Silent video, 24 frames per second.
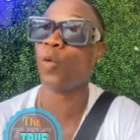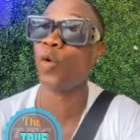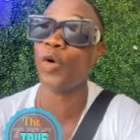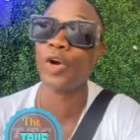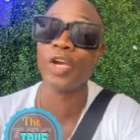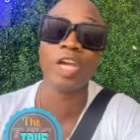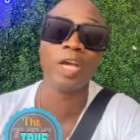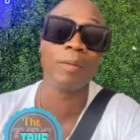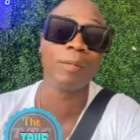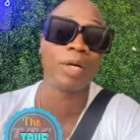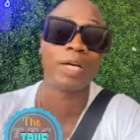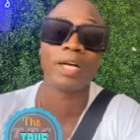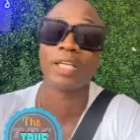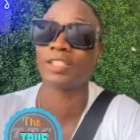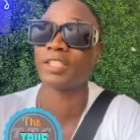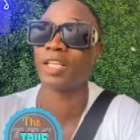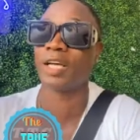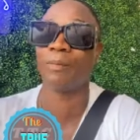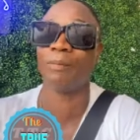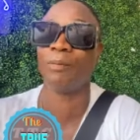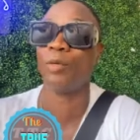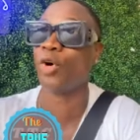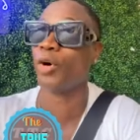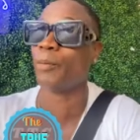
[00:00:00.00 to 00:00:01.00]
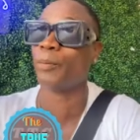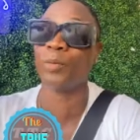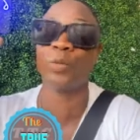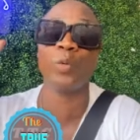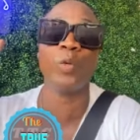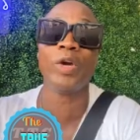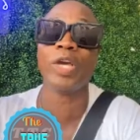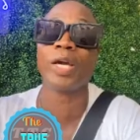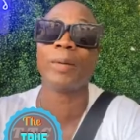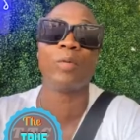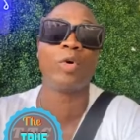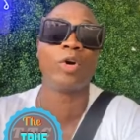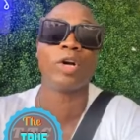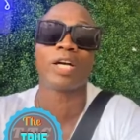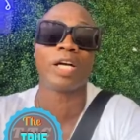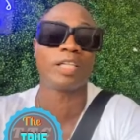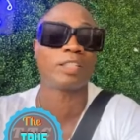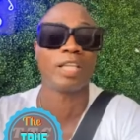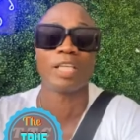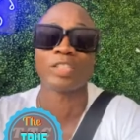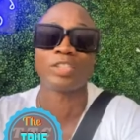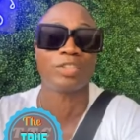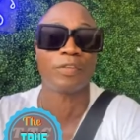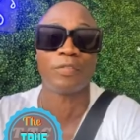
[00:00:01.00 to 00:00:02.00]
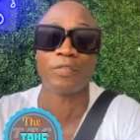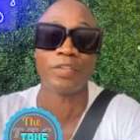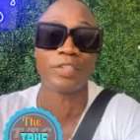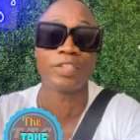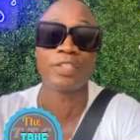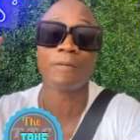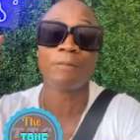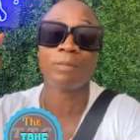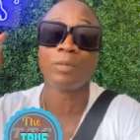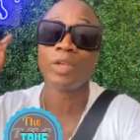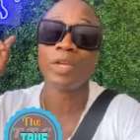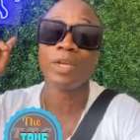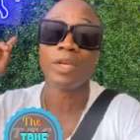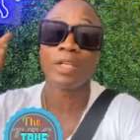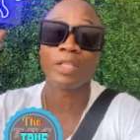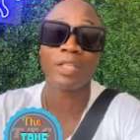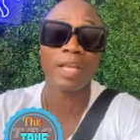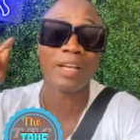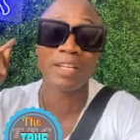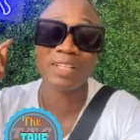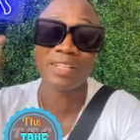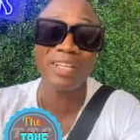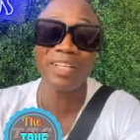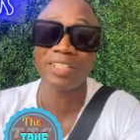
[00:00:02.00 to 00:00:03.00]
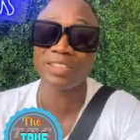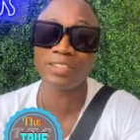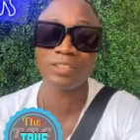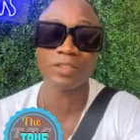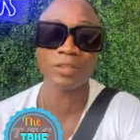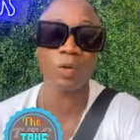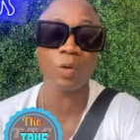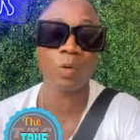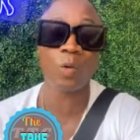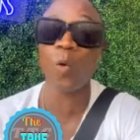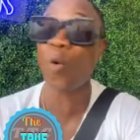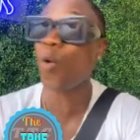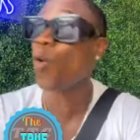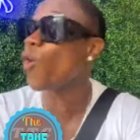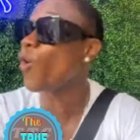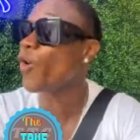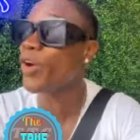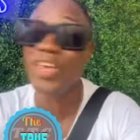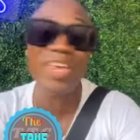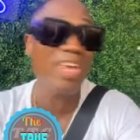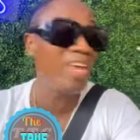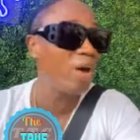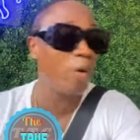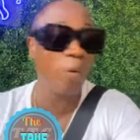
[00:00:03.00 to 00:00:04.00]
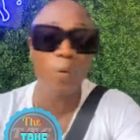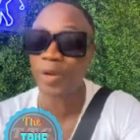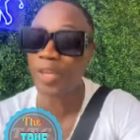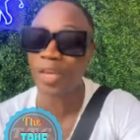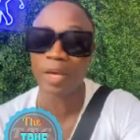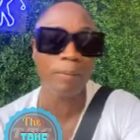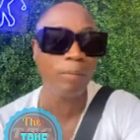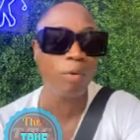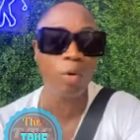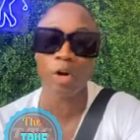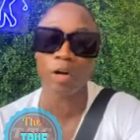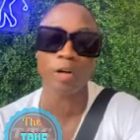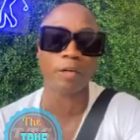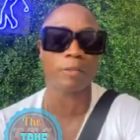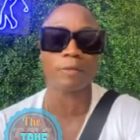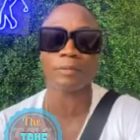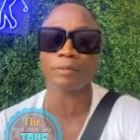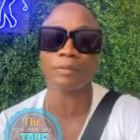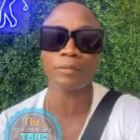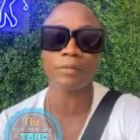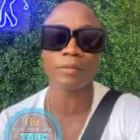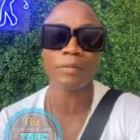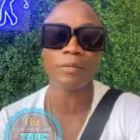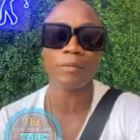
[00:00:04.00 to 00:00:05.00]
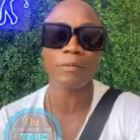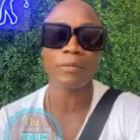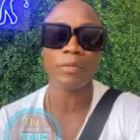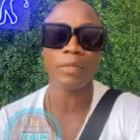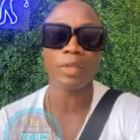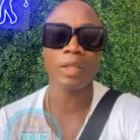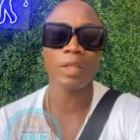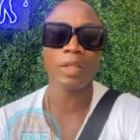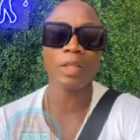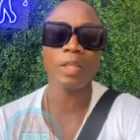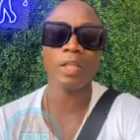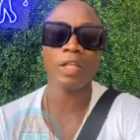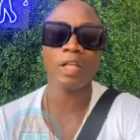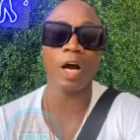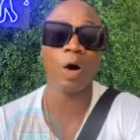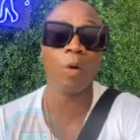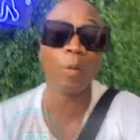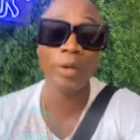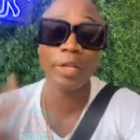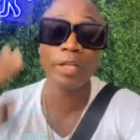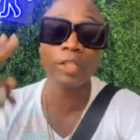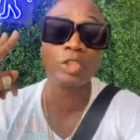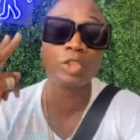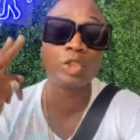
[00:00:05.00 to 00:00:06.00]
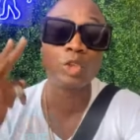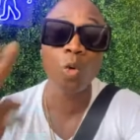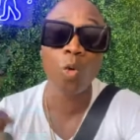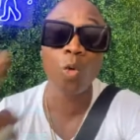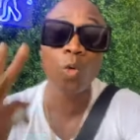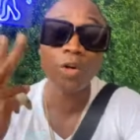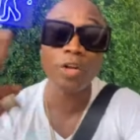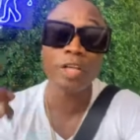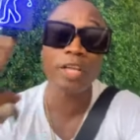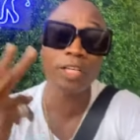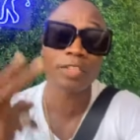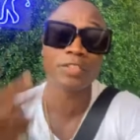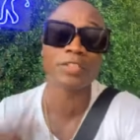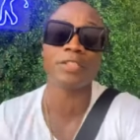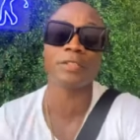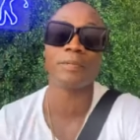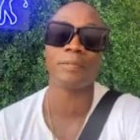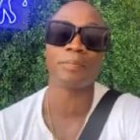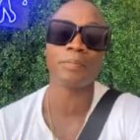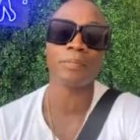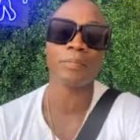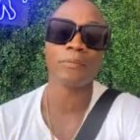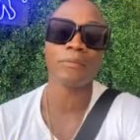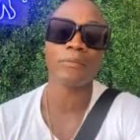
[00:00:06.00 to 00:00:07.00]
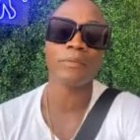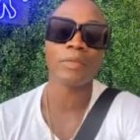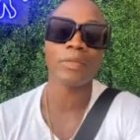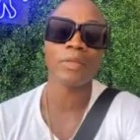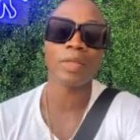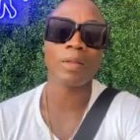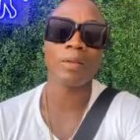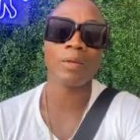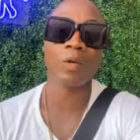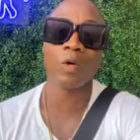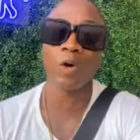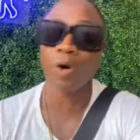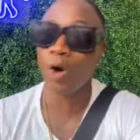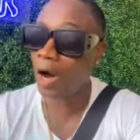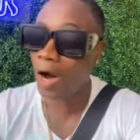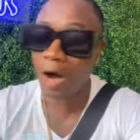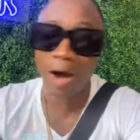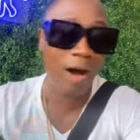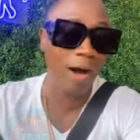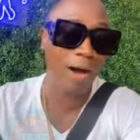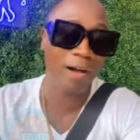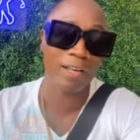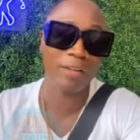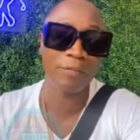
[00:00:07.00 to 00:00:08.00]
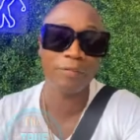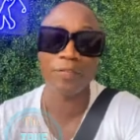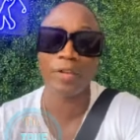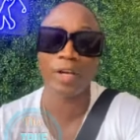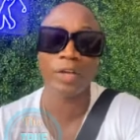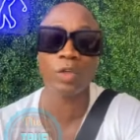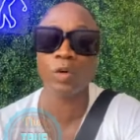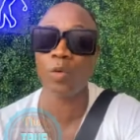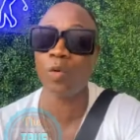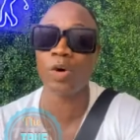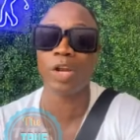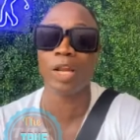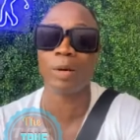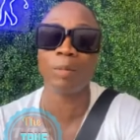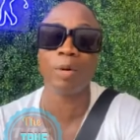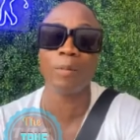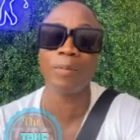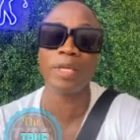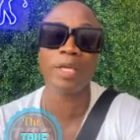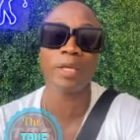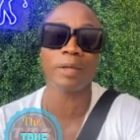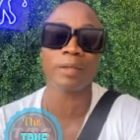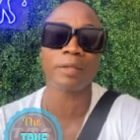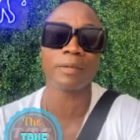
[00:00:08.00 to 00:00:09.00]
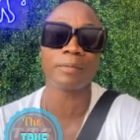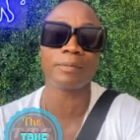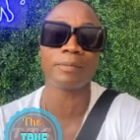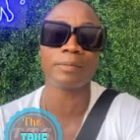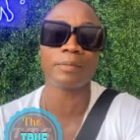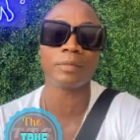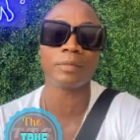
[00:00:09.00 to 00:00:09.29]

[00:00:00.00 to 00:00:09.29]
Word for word: Way more, way more catastrophes than this. Way, way more. And within two days, all if not the whole of Mobile